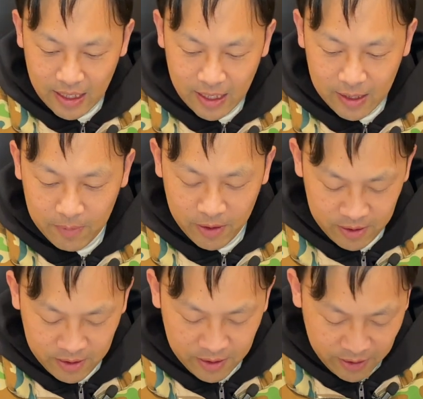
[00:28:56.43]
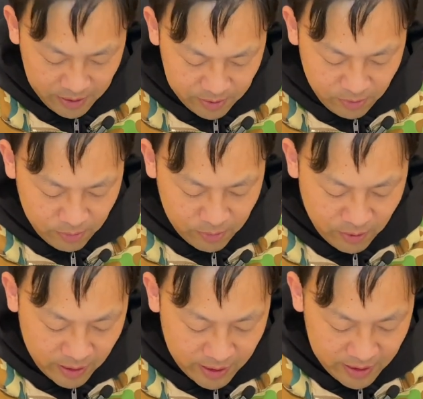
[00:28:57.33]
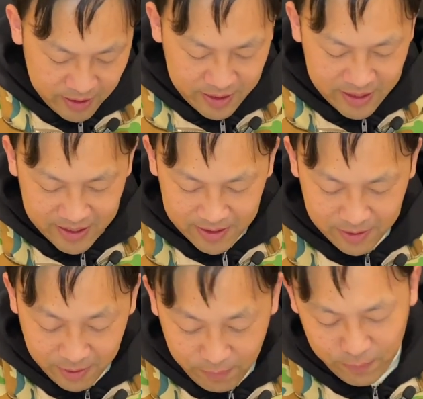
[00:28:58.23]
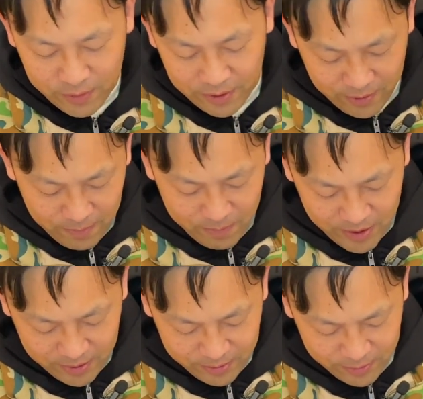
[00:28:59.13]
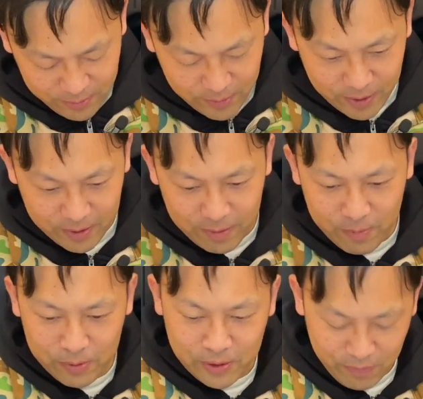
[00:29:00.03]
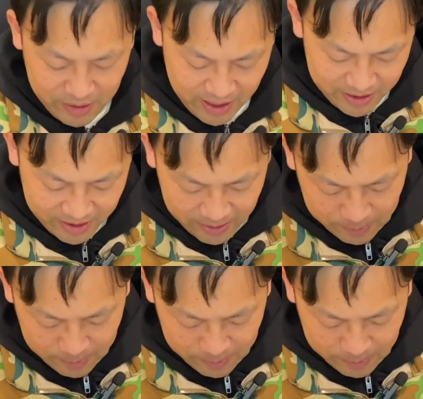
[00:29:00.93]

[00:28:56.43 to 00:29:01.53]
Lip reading: um, I think it looked quite different compared to most of the other